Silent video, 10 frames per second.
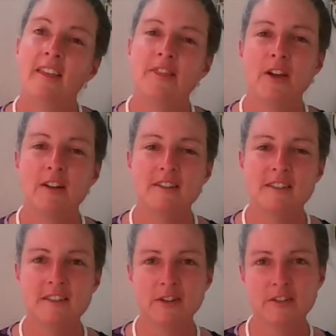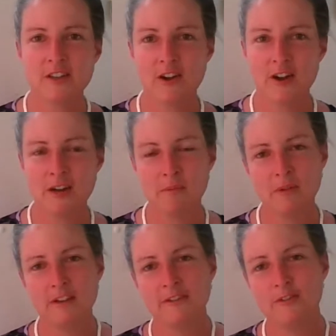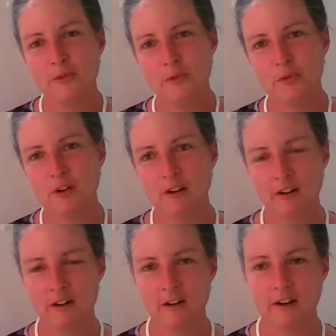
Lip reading: there is still time if you are